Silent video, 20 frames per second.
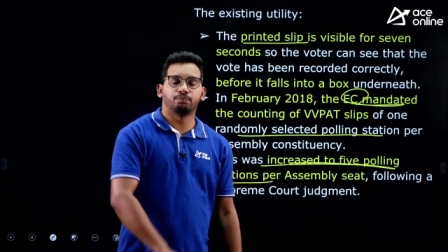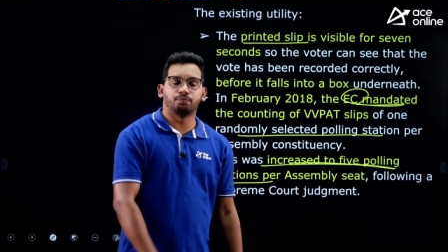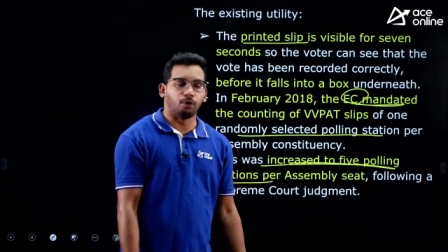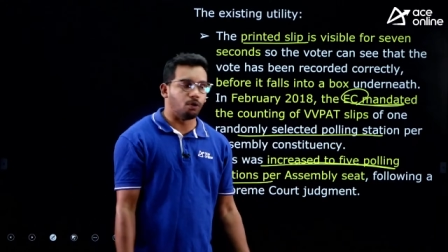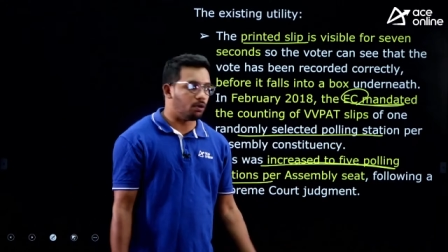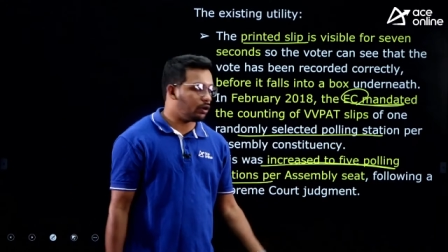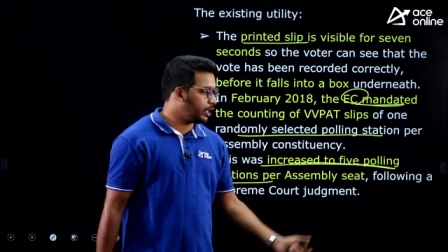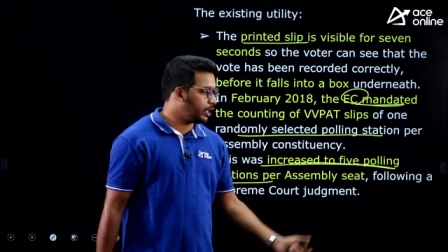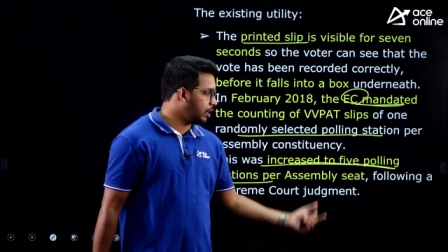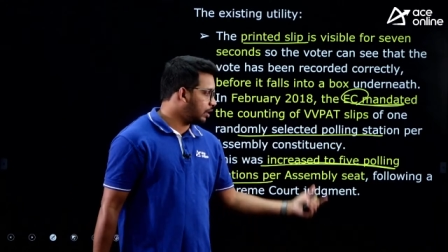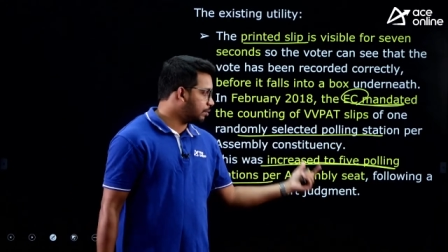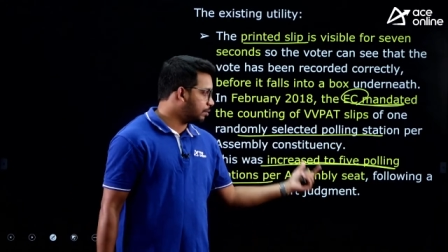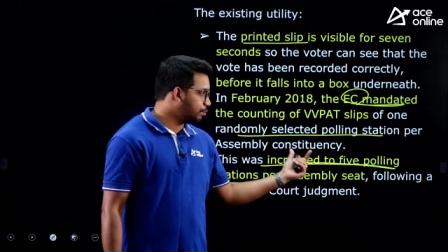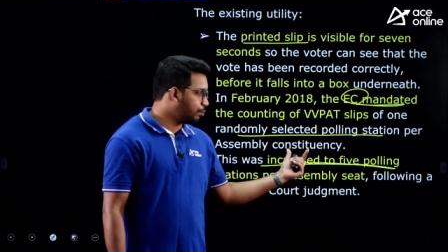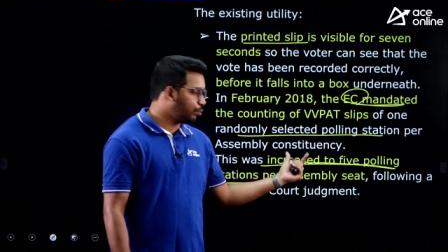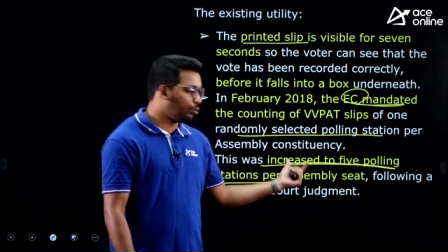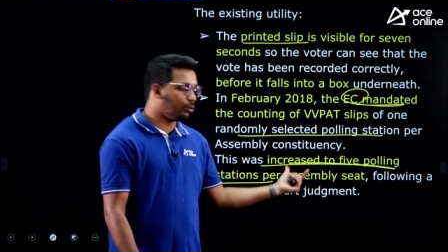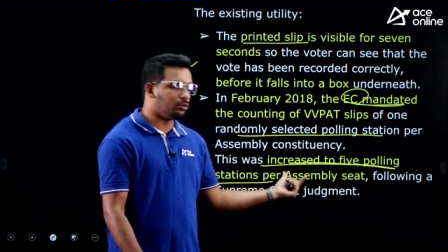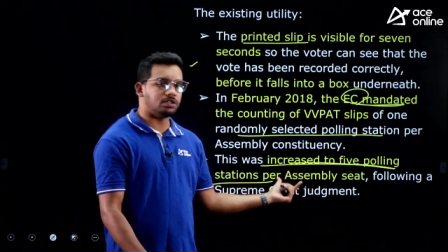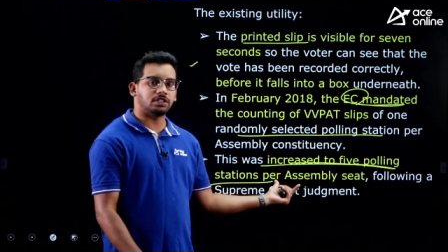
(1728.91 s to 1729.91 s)
polling
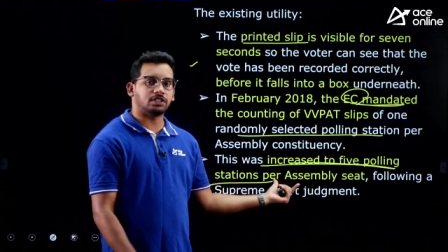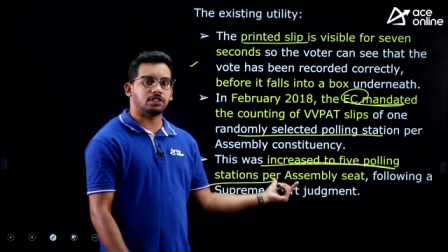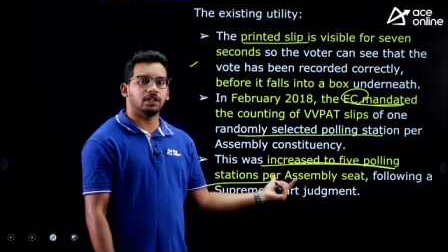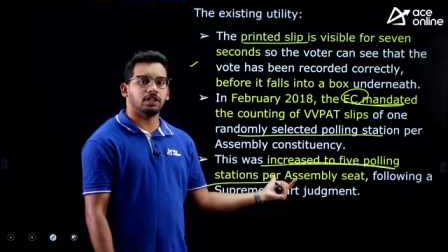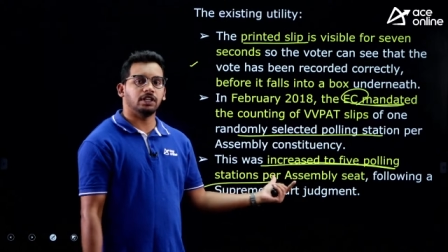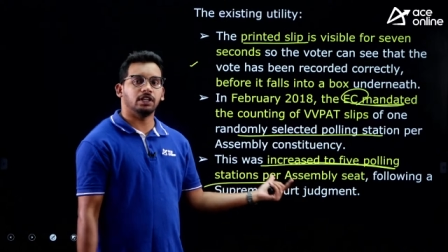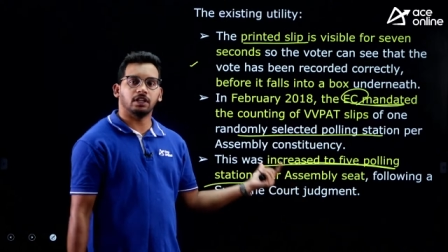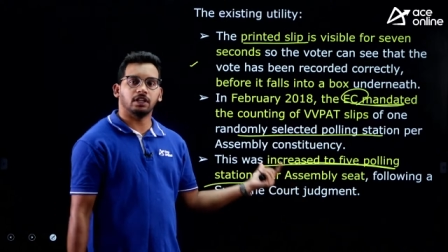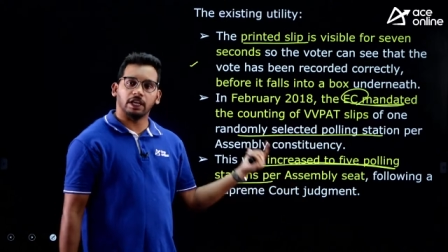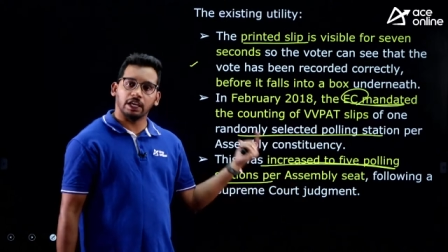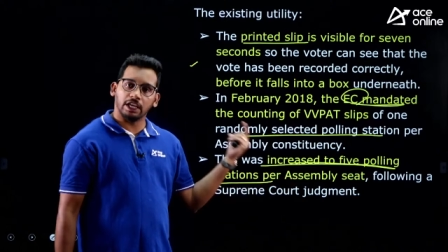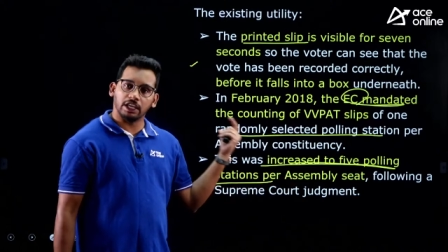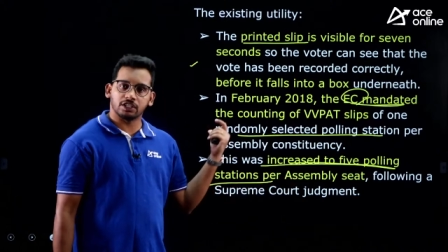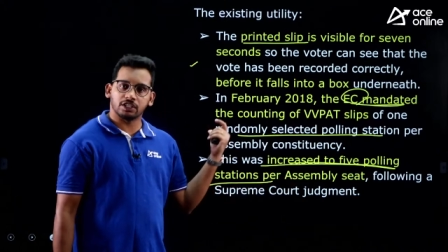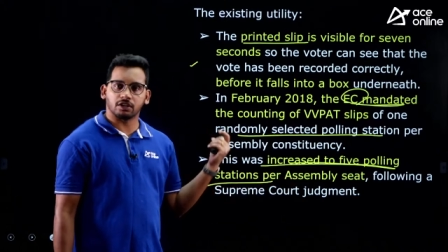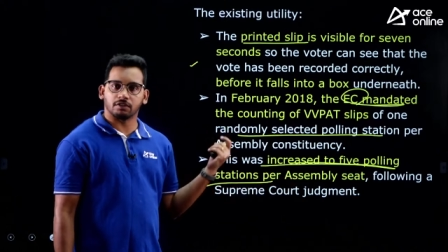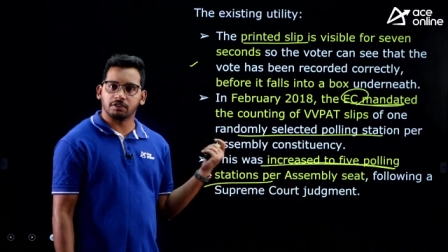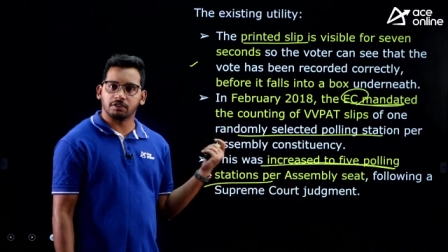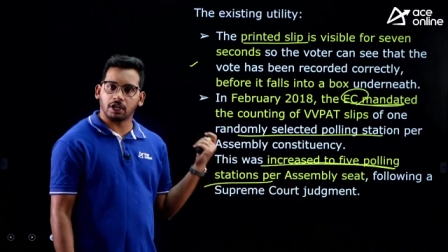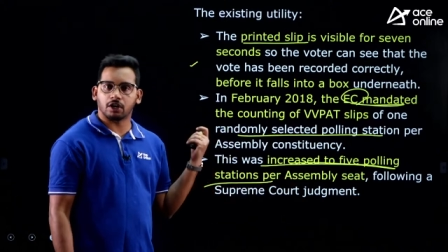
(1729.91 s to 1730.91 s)
booths in each
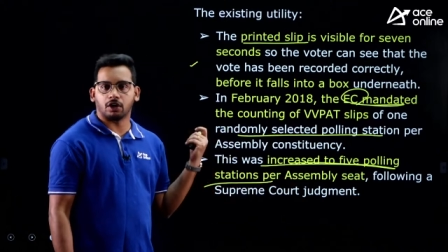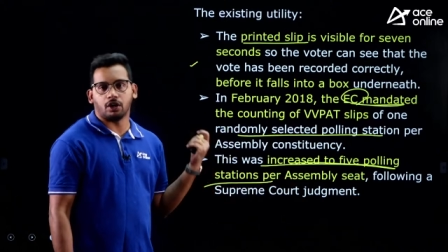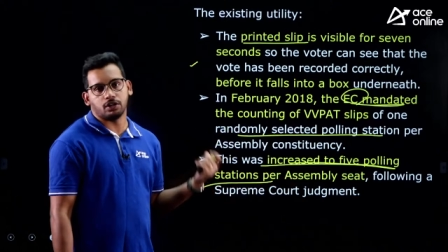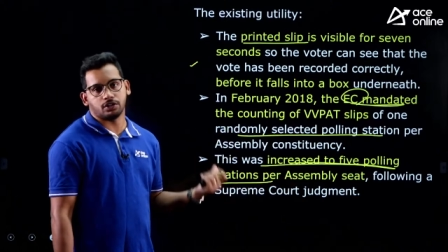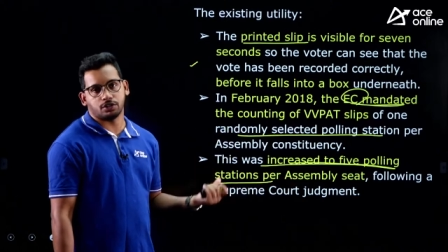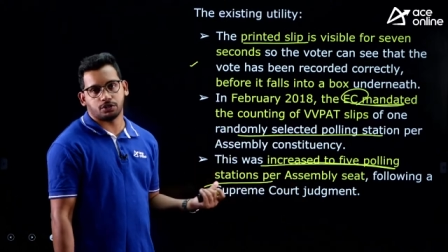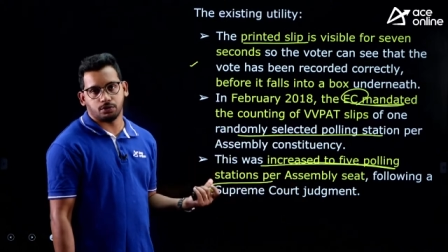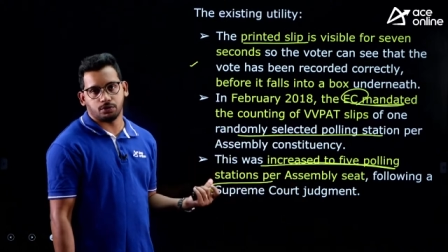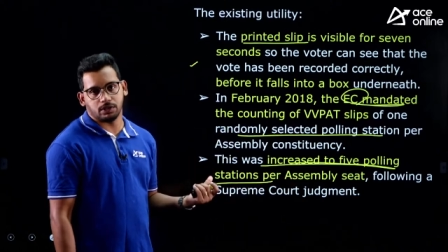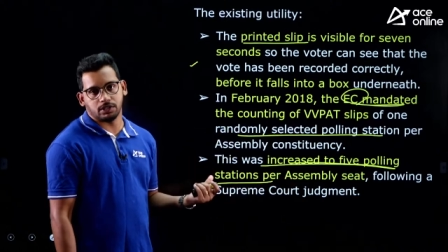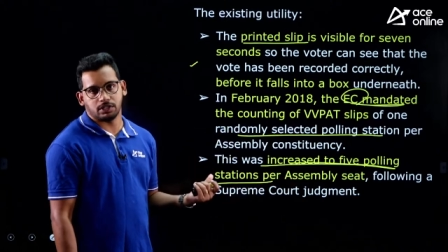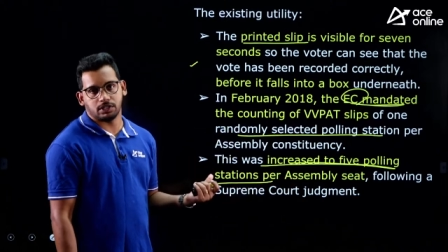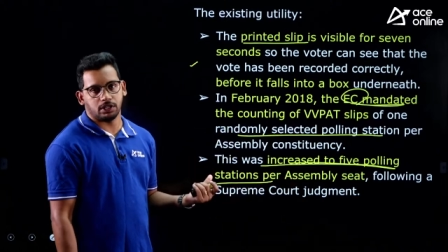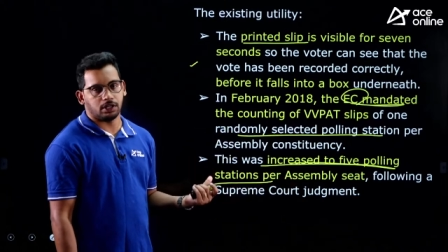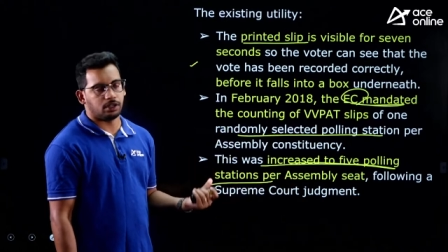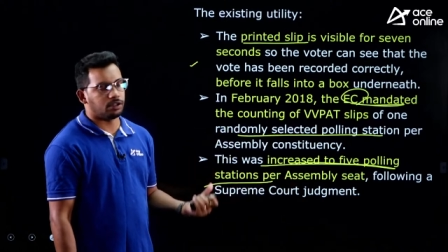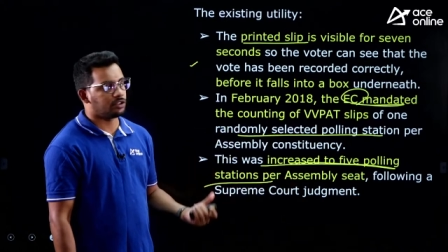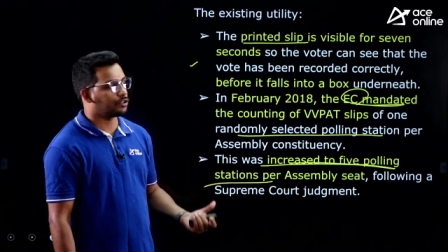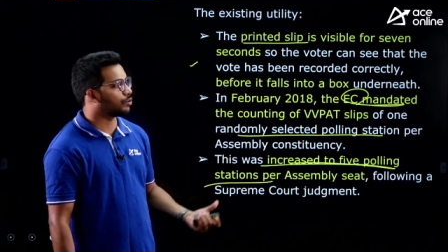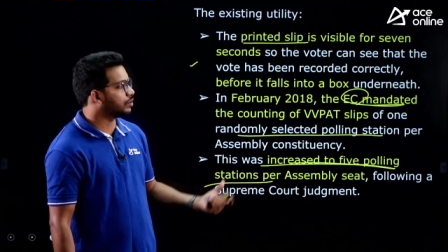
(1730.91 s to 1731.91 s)
of the constituency.
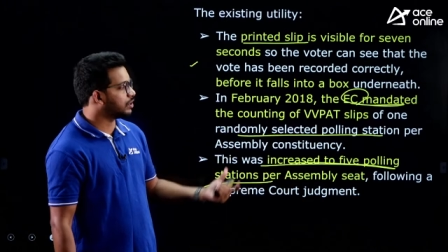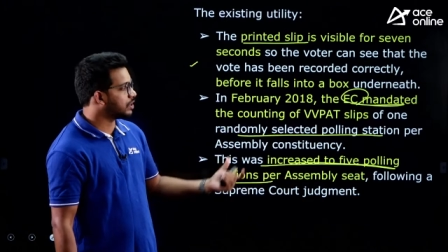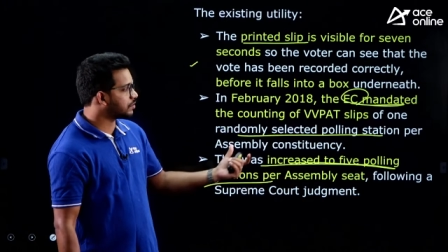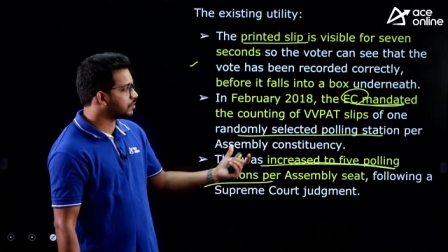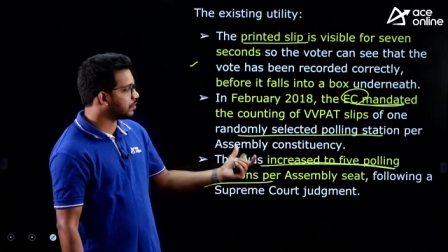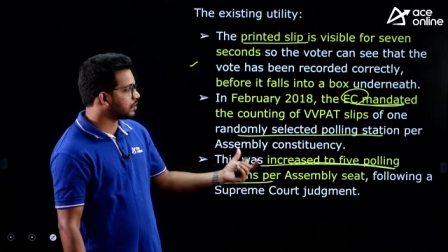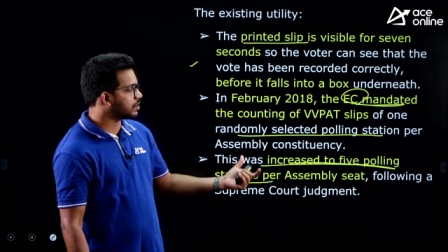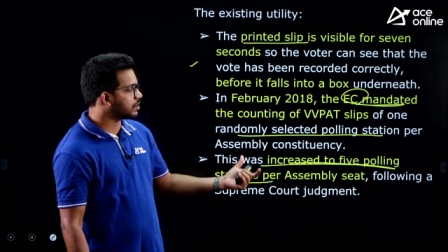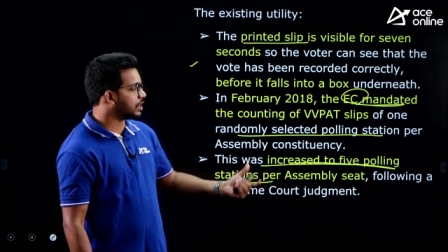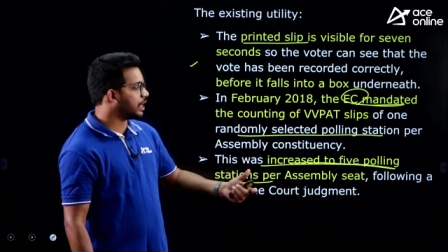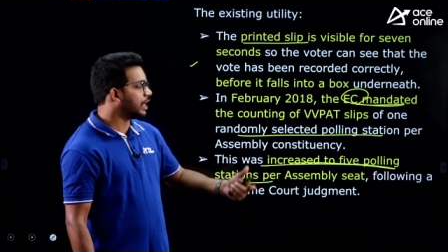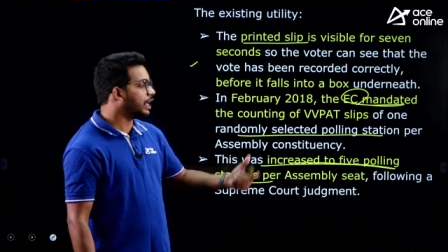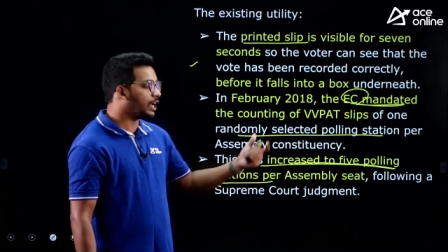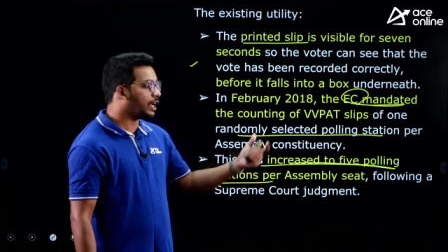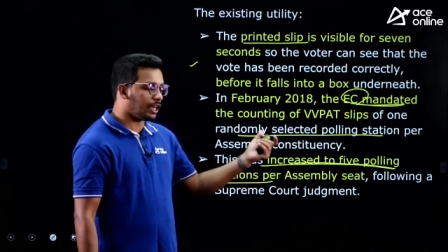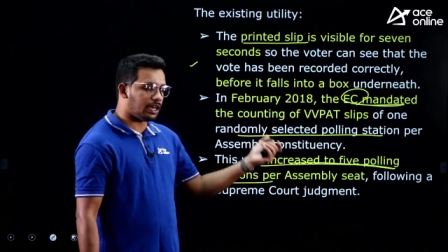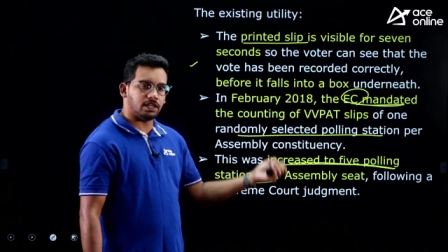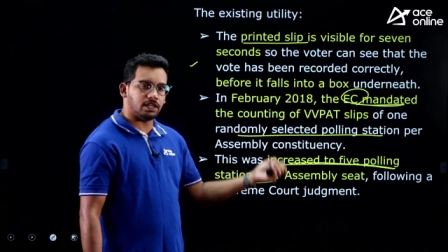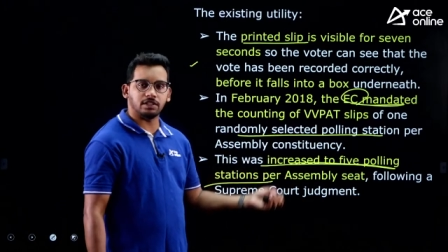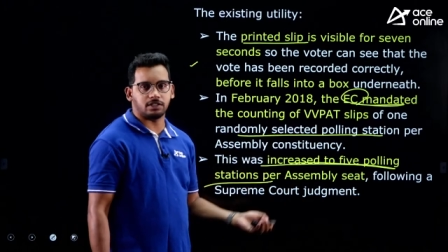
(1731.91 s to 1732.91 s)
So, this was
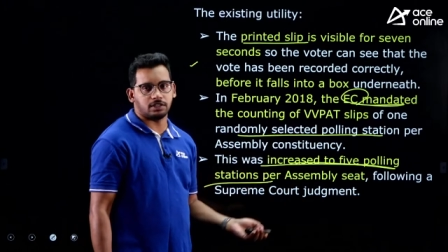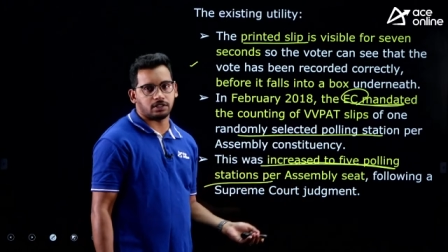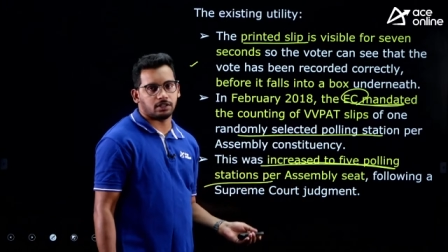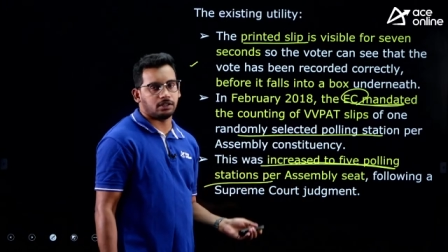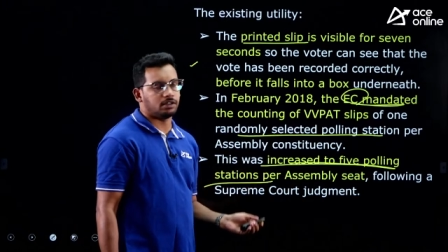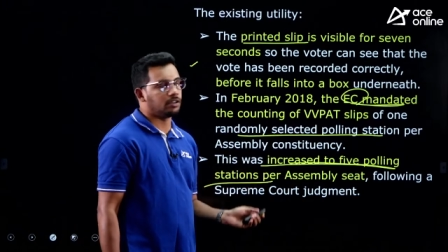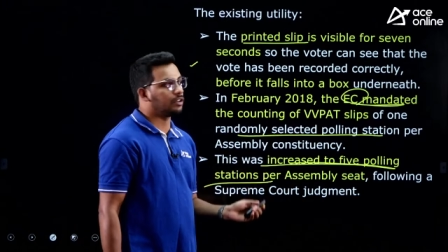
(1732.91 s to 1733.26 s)
increased